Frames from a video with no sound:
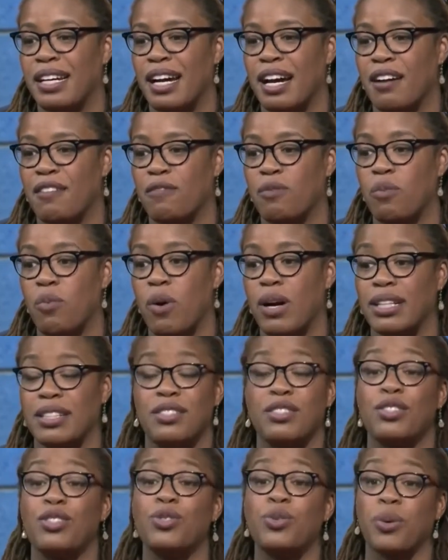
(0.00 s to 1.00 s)
of what is
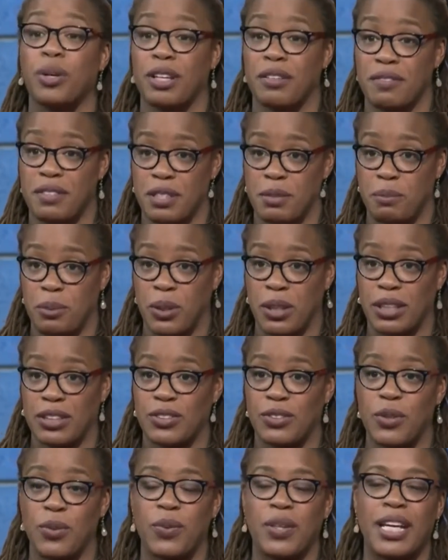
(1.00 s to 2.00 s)
the story of this book.
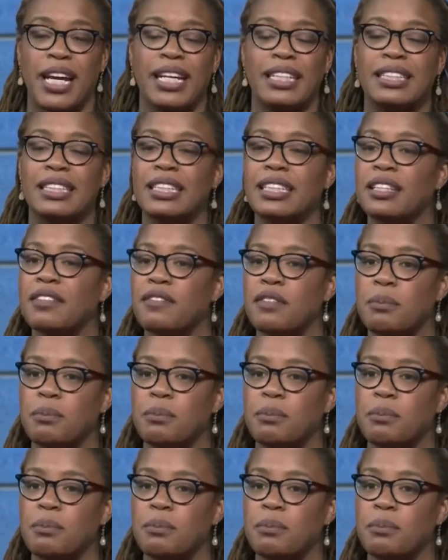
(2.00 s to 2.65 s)
So the idea of the